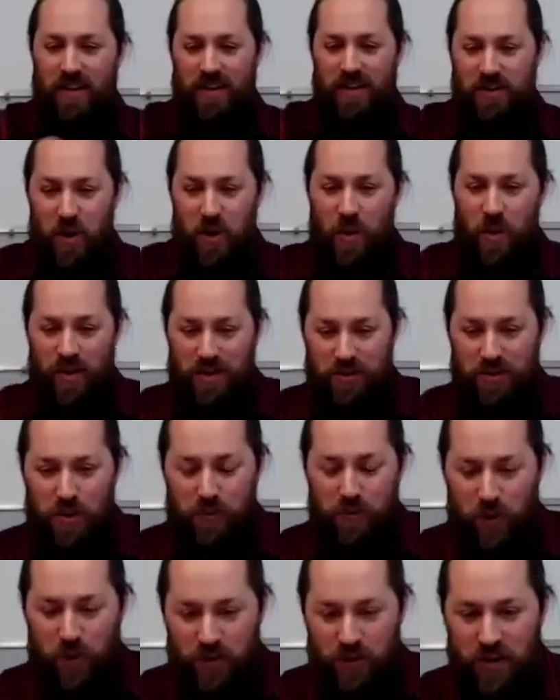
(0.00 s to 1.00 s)
And so on and so
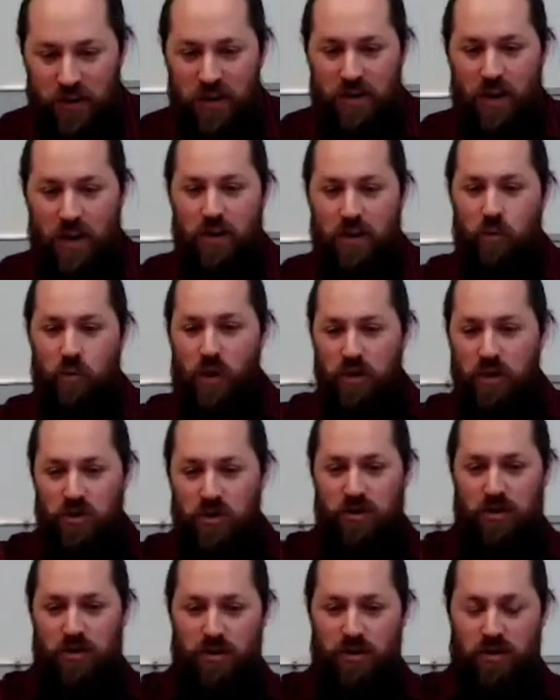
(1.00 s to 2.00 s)
forth. Uh, well,
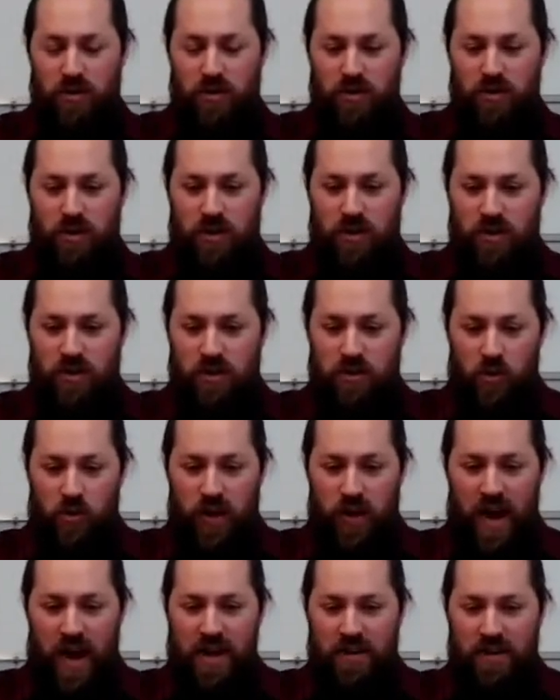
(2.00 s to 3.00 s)
he, he's
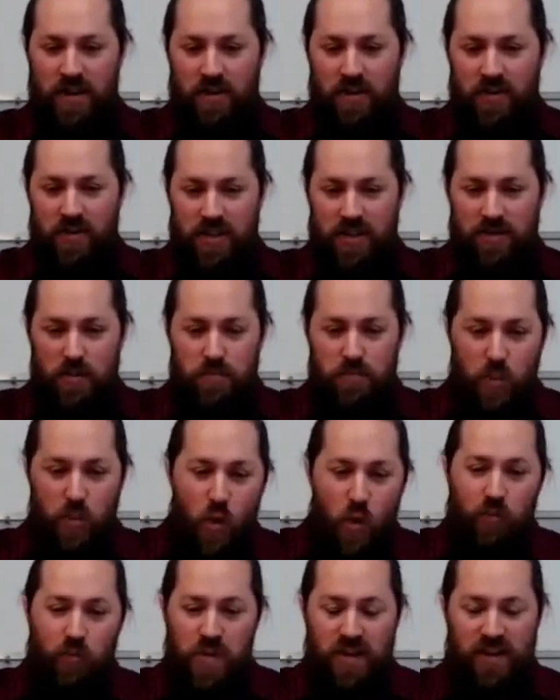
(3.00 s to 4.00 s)
going to add this
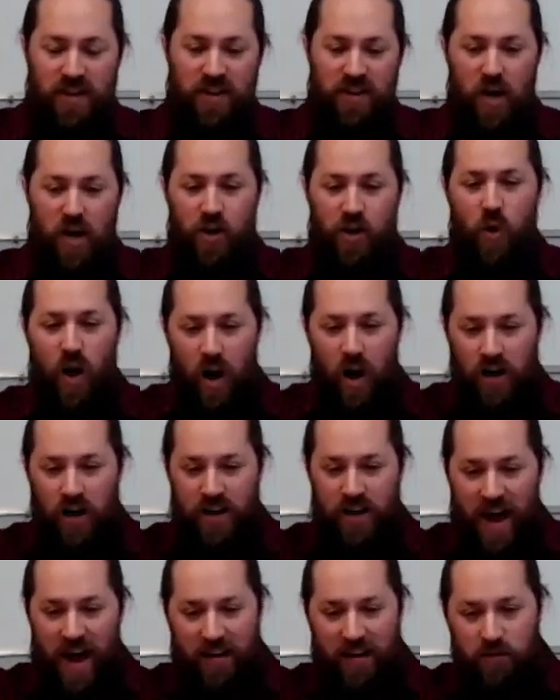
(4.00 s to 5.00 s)
movement cannot go
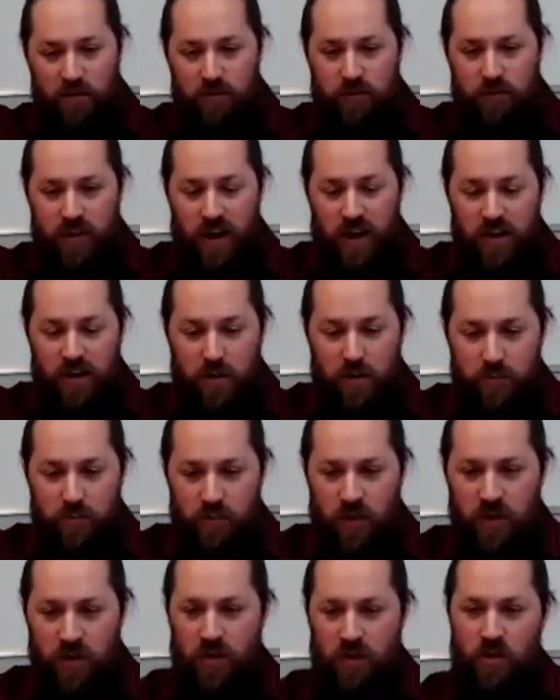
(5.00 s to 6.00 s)
on ad infinitum.
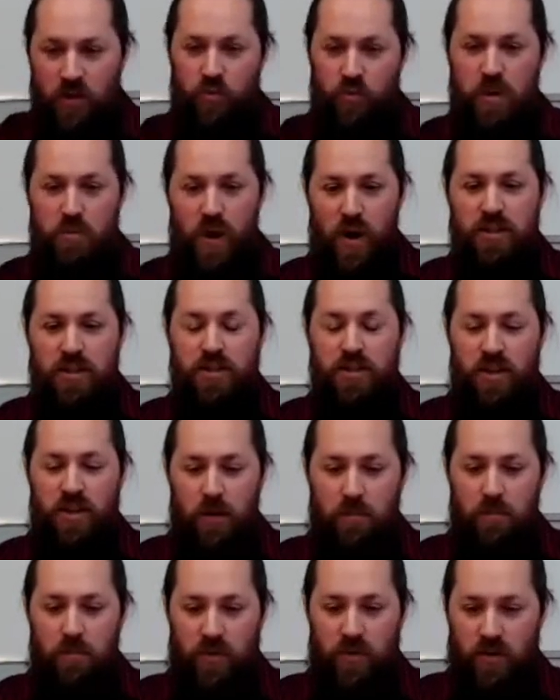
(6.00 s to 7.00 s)
We must
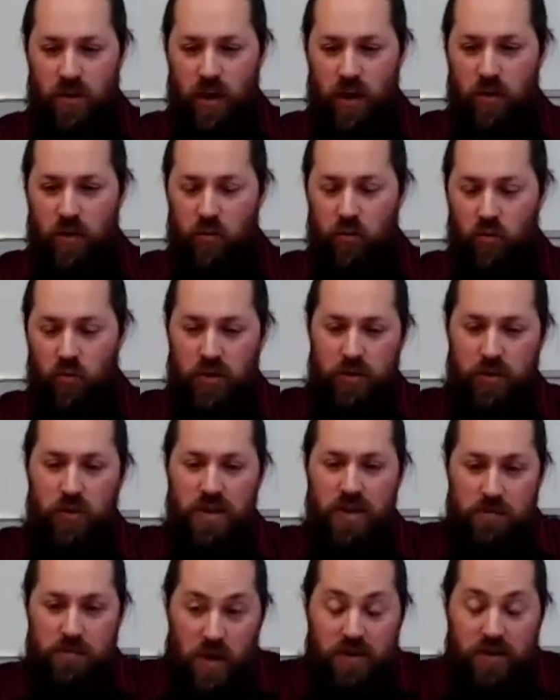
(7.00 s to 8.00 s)
come. Uh, we
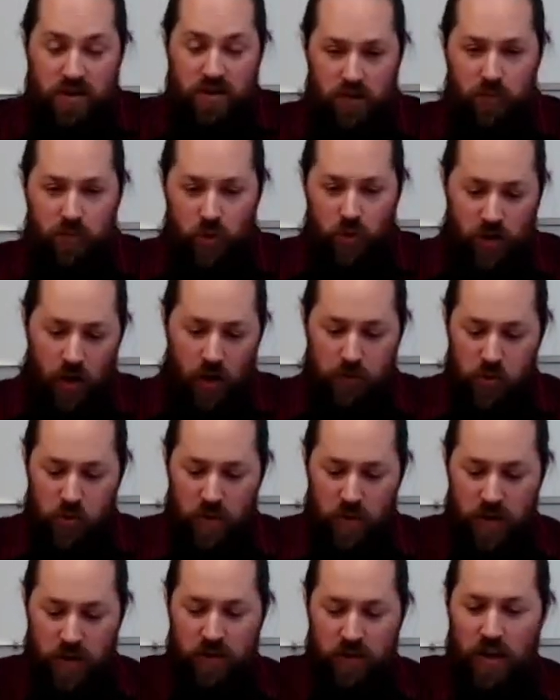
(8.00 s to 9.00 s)
we must therefore come
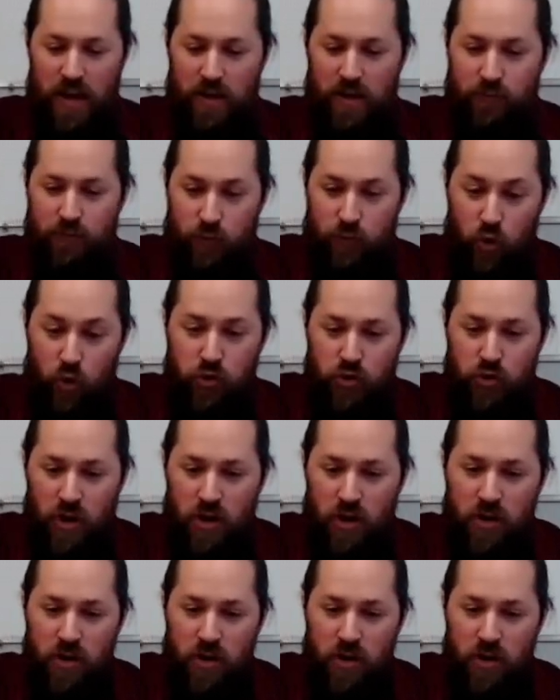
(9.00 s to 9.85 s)
to a a first